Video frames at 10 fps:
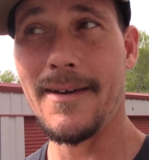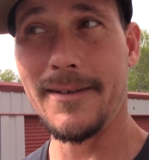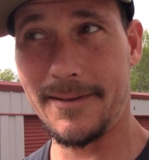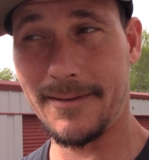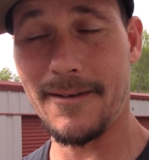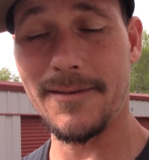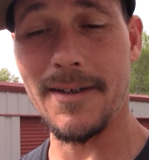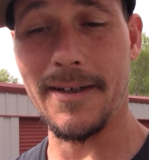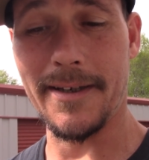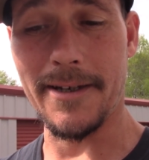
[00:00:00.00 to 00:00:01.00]
stuff's
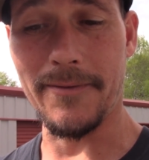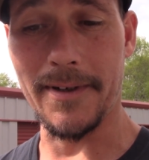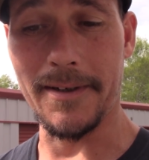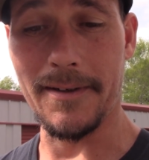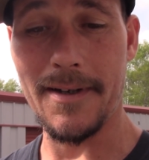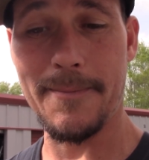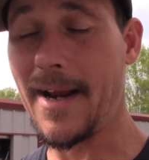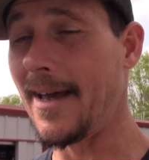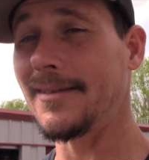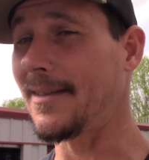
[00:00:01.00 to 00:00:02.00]
gonna get real. I'm
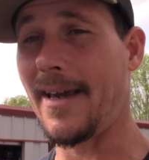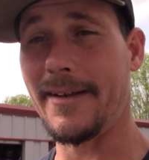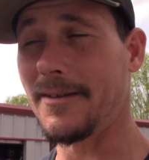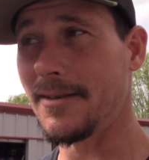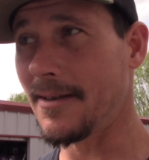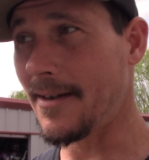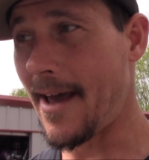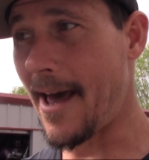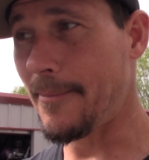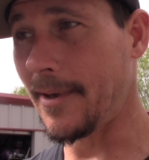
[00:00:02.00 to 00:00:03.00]
not saying that's gonna
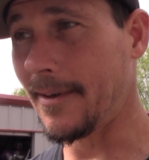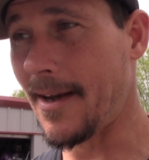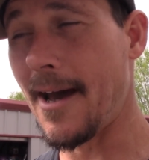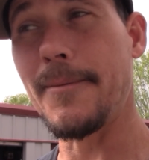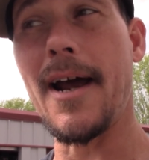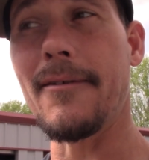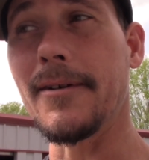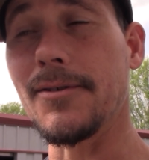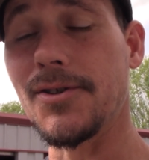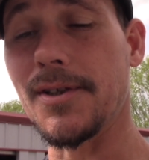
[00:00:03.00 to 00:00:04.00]
happen. I'm not
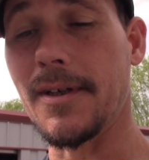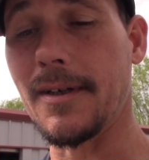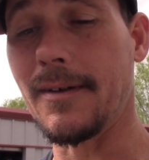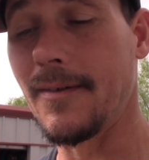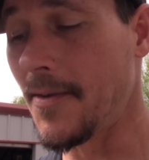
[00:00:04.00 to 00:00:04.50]
real sure.